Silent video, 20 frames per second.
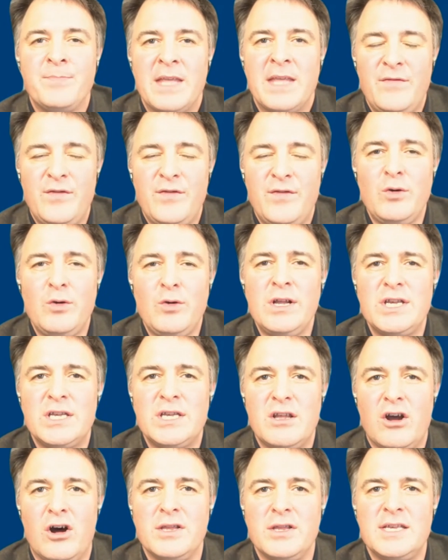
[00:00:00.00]
If you can
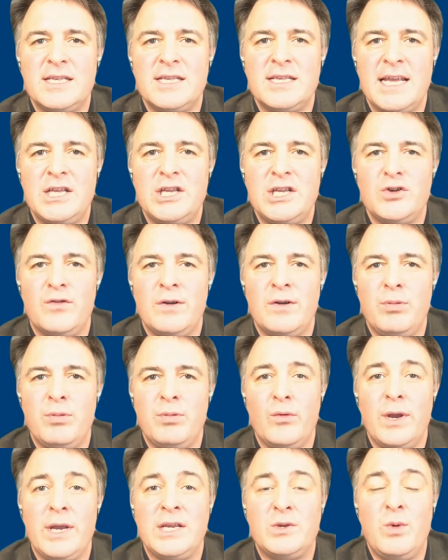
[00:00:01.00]
start to say to your
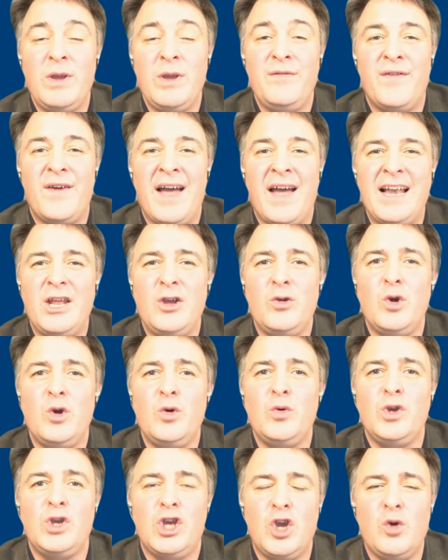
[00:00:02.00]
employees, we value
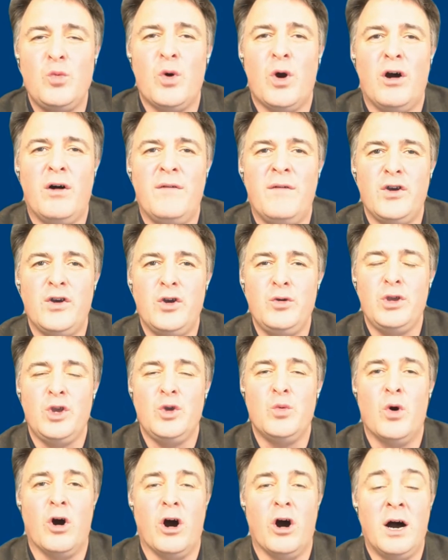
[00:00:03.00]
who you are for who
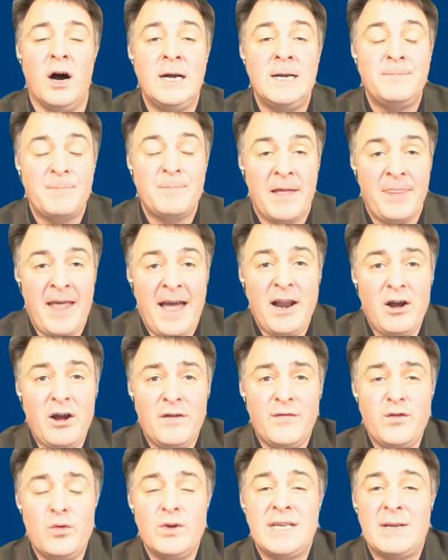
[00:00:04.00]
you are. And that,
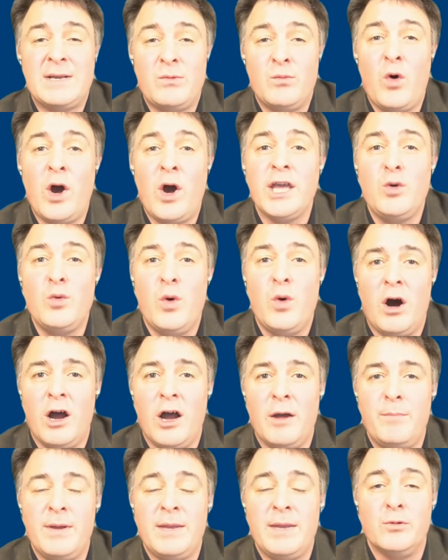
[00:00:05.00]
after all, is why you
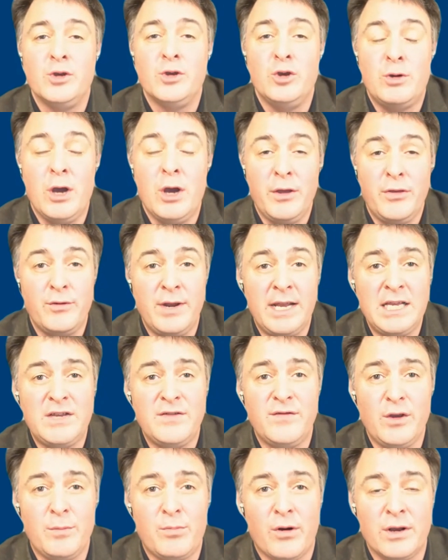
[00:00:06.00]
hire people. You go through an
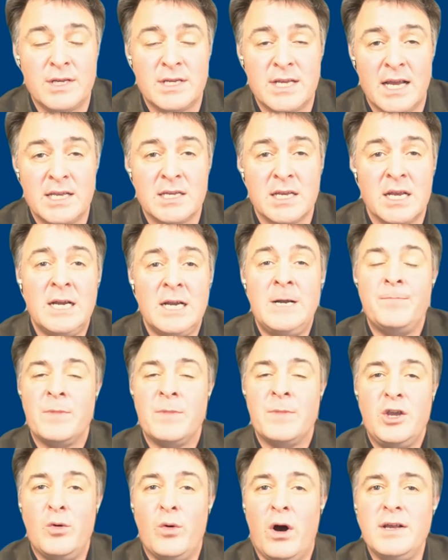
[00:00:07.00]
interview process,
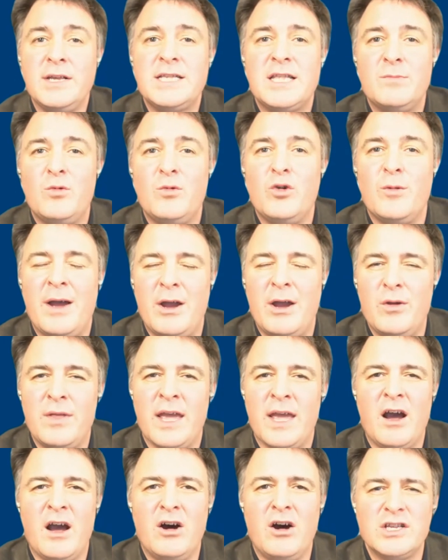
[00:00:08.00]
you ask them all about who
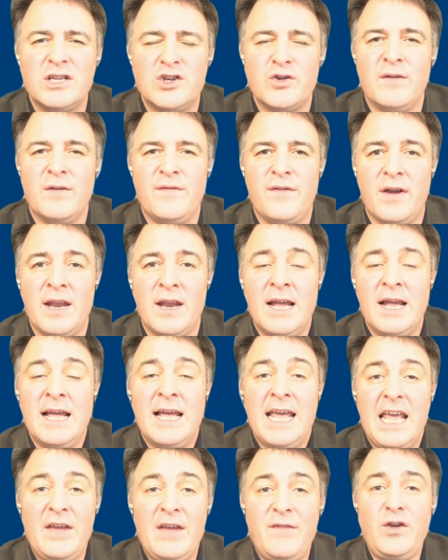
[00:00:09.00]
they are to try and find,
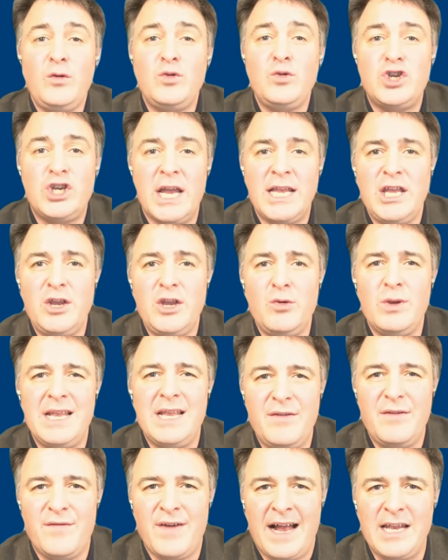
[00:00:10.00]
if you
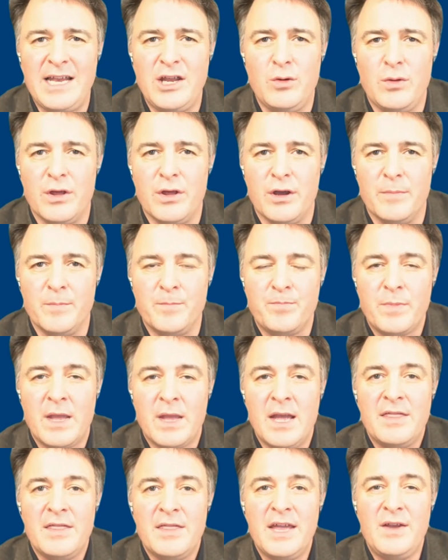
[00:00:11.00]
genuinely value them,
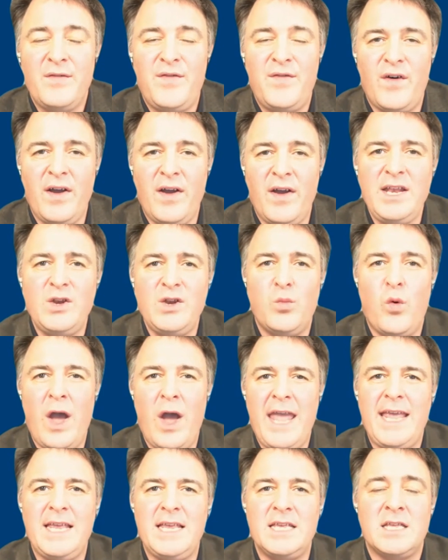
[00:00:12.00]
then find
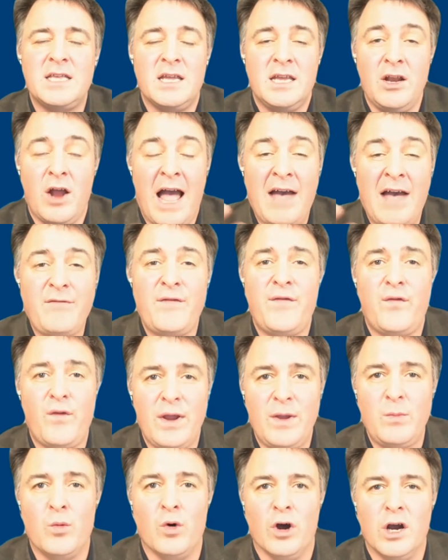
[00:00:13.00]
ways, you know, have a
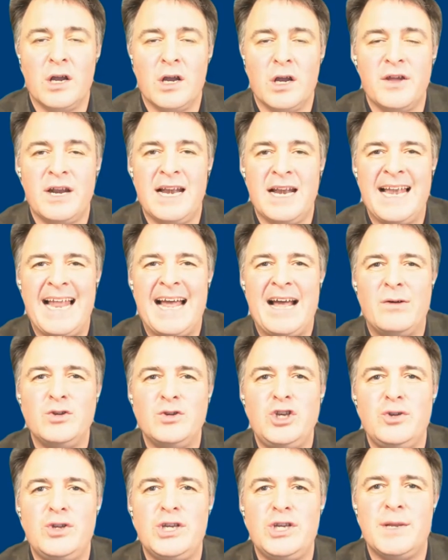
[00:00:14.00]
framework that
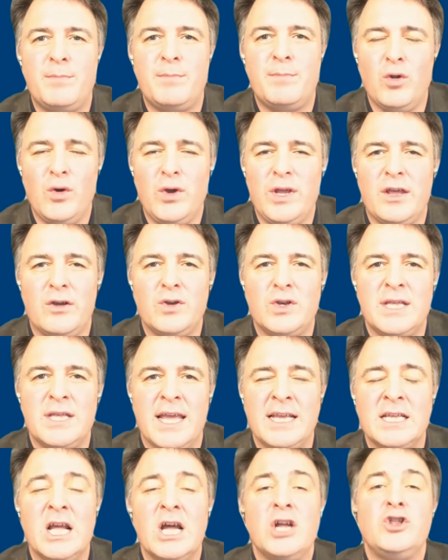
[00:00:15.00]
allows you to deploy those
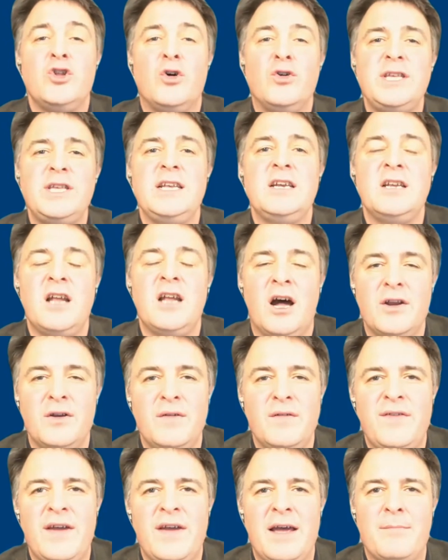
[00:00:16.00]
things, not in an
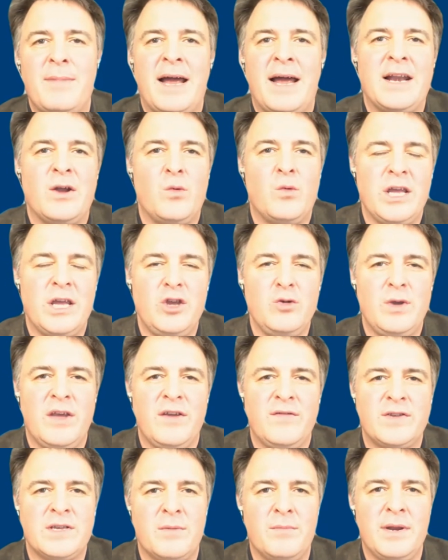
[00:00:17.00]
unfair manner where you
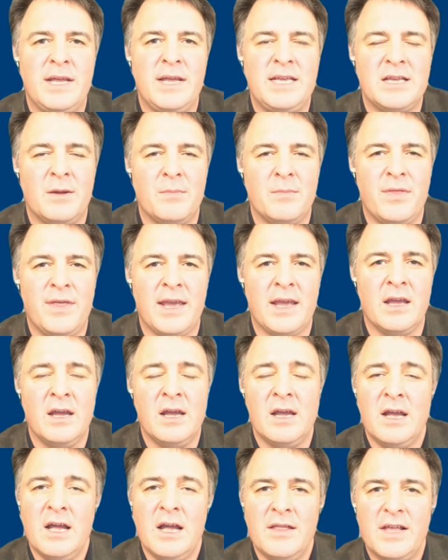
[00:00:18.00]
give somebody something
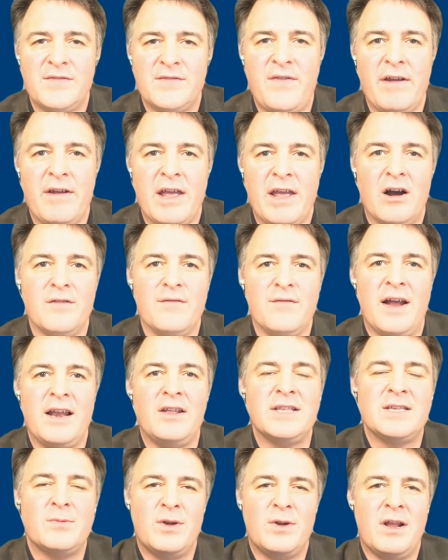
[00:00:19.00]
that's very high value
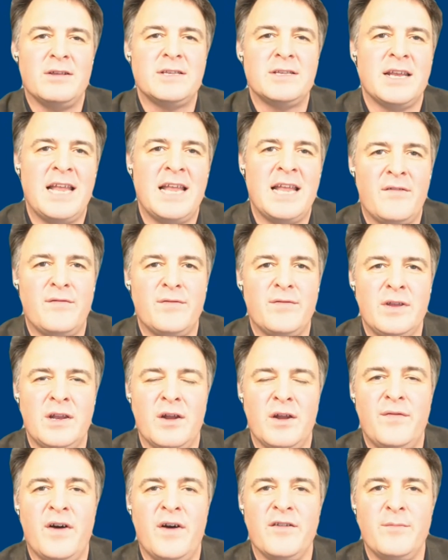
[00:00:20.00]
and someone else can have, you
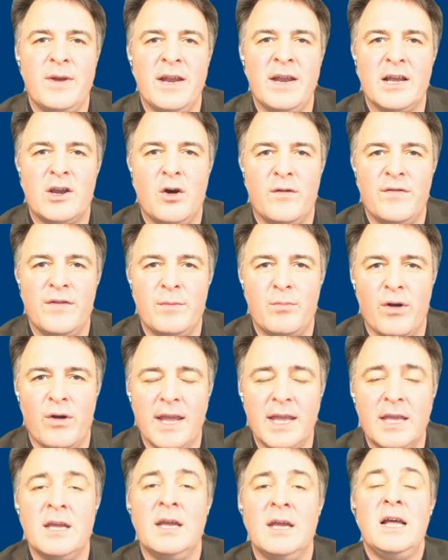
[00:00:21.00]
know, 5-minute coffee
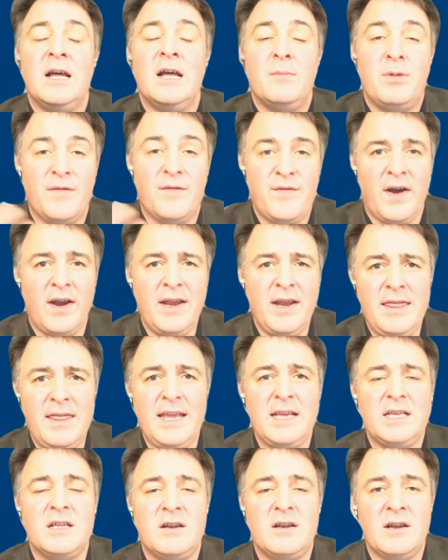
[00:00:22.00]
break, but find
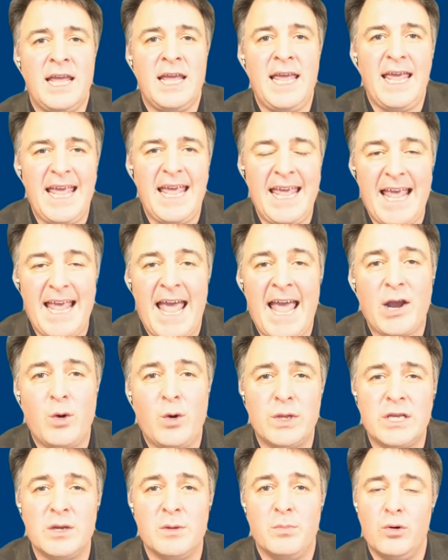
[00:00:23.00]
things that are
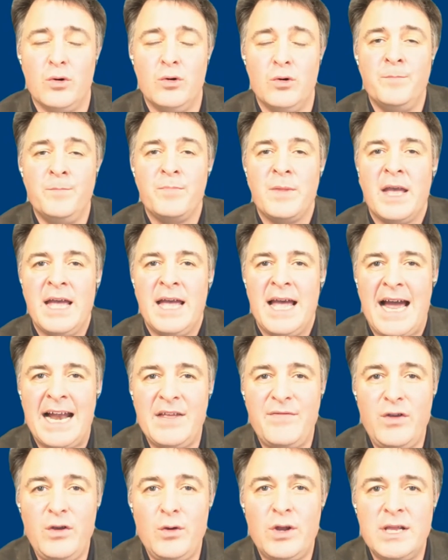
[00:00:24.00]
equitable.
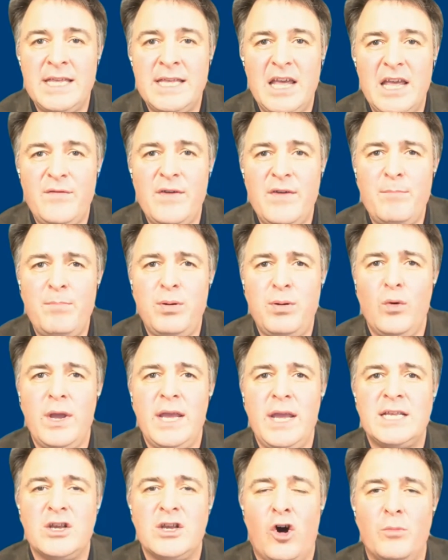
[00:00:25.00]
And if you can give
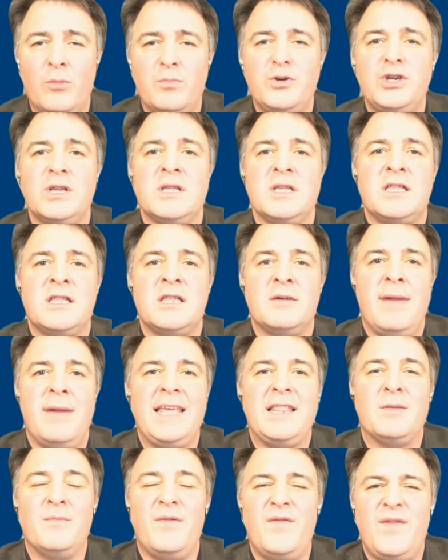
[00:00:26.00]
employees options that
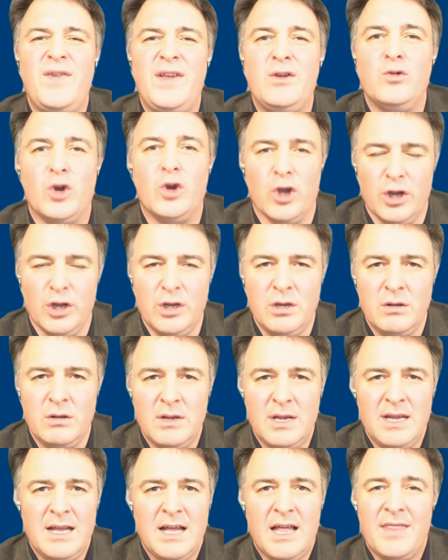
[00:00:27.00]
make them feel good,
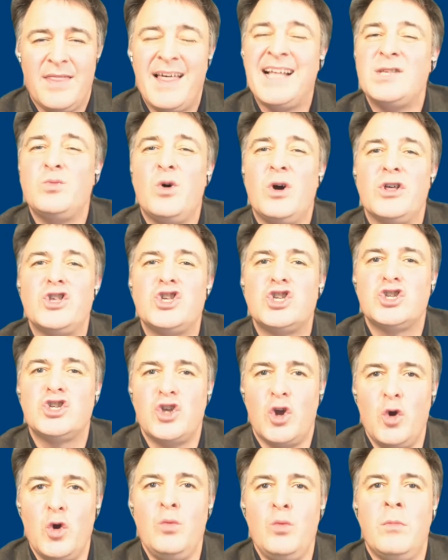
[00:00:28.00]
that's worth
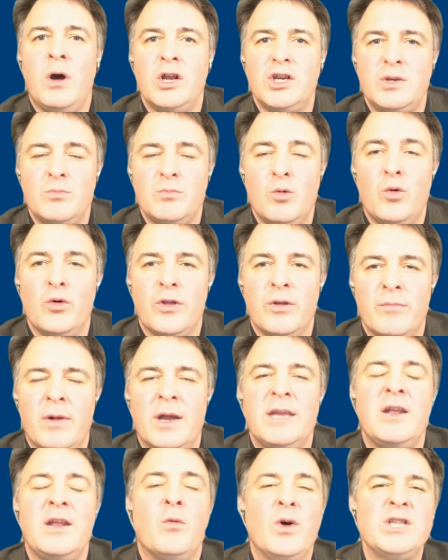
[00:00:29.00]
so much more than,
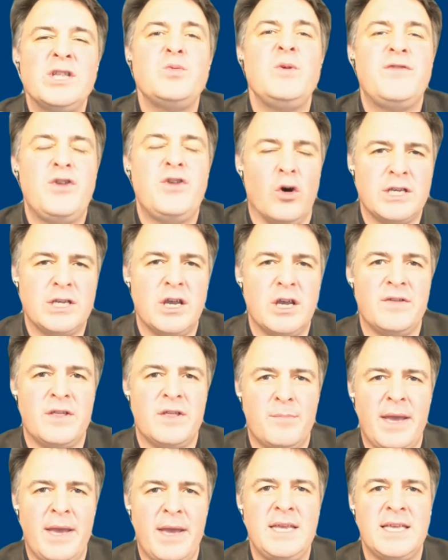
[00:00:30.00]
you know, once we've got over
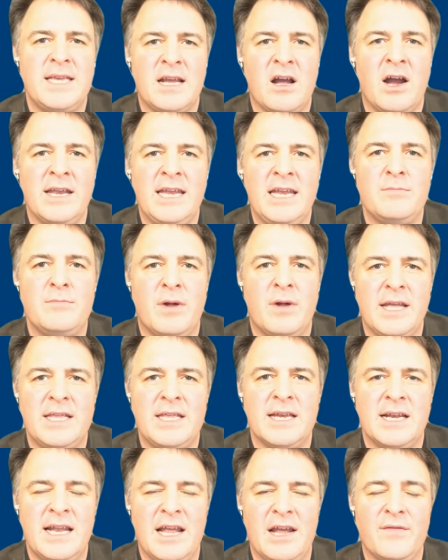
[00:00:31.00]
the basic, I need money
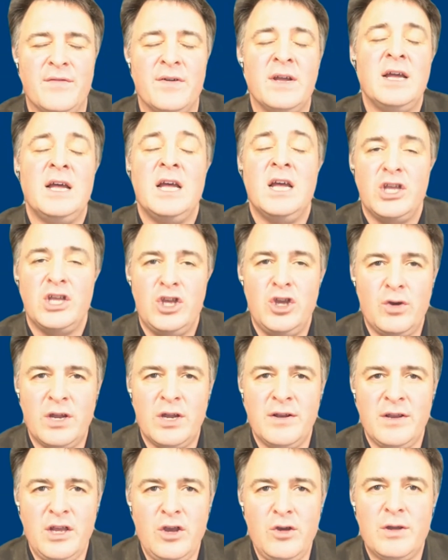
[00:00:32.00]
to live, you
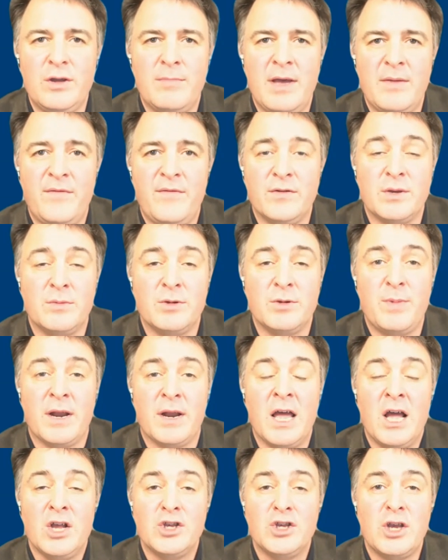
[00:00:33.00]
can make them feel so much
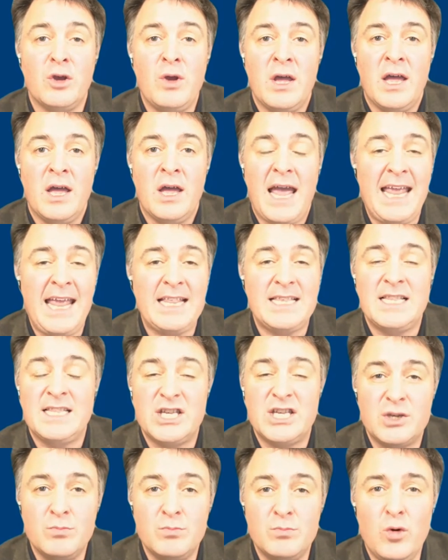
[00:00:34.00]
better. So it's
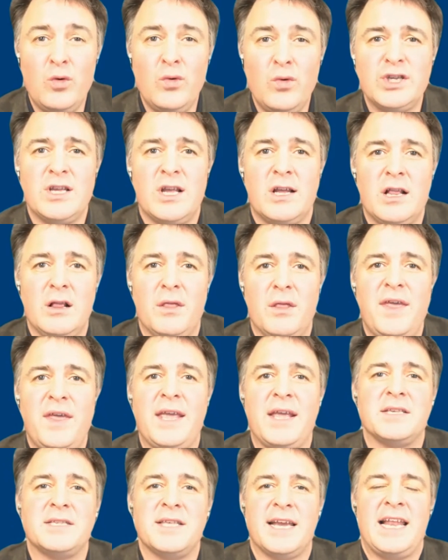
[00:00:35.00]
small, subtle
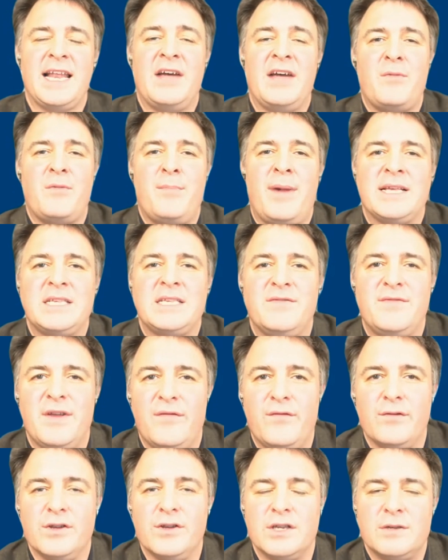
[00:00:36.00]
things that can have a massive
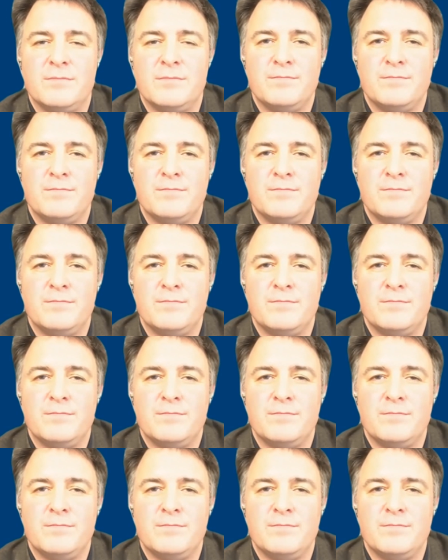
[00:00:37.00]
difference.